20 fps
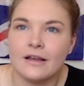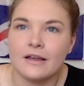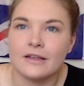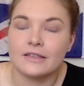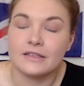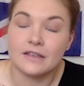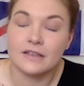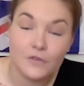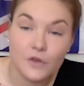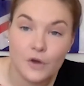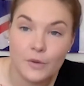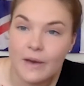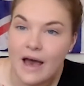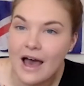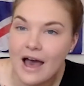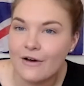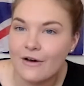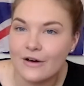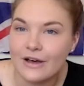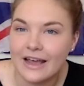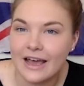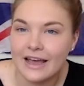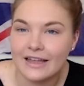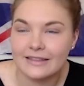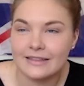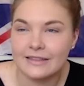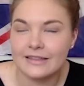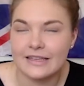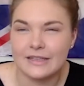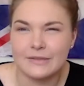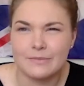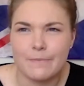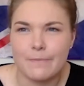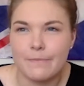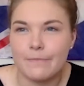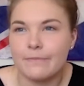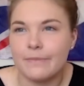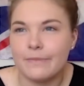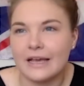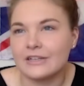Discover Your Power, and it had these
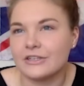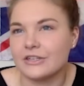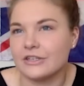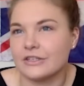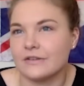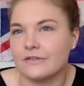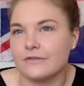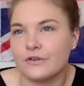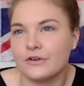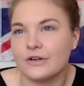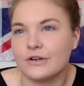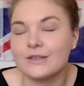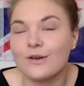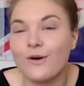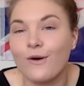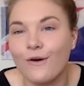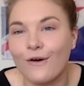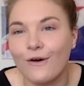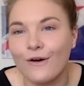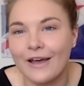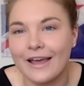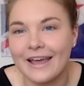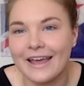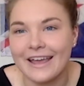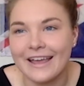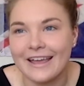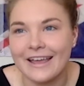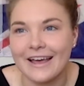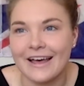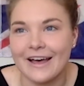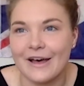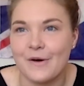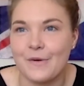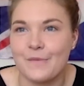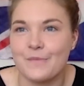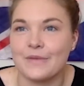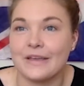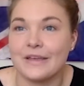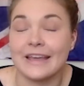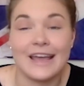pictures of Chris Hoy,
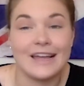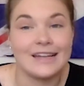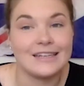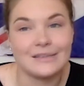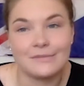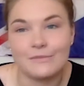Casey